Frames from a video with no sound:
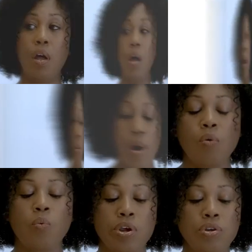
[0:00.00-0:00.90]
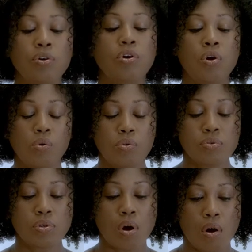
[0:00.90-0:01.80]
Figure out what your
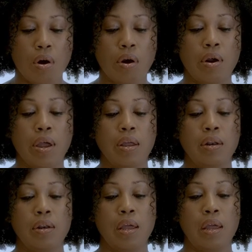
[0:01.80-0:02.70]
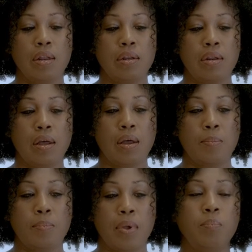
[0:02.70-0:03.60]
goals are, and, and,
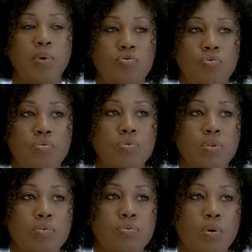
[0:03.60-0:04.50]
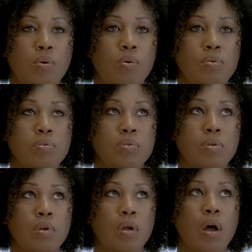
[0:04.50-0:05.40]
um, and be true to those goals.
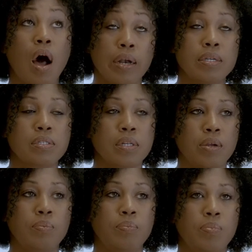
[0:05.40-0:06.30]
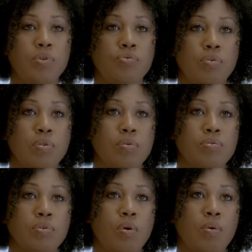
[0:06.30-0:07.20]
Honestly, be true to
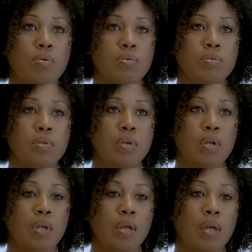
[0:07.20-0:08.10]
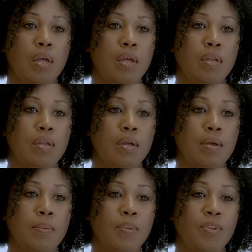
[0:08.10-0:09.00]
those goals. And,
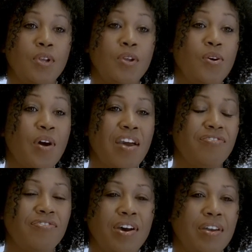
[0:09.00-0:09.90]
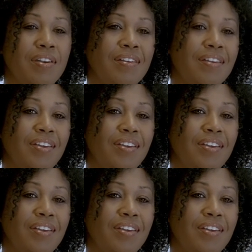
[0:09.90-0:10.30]
um, you know, have fun.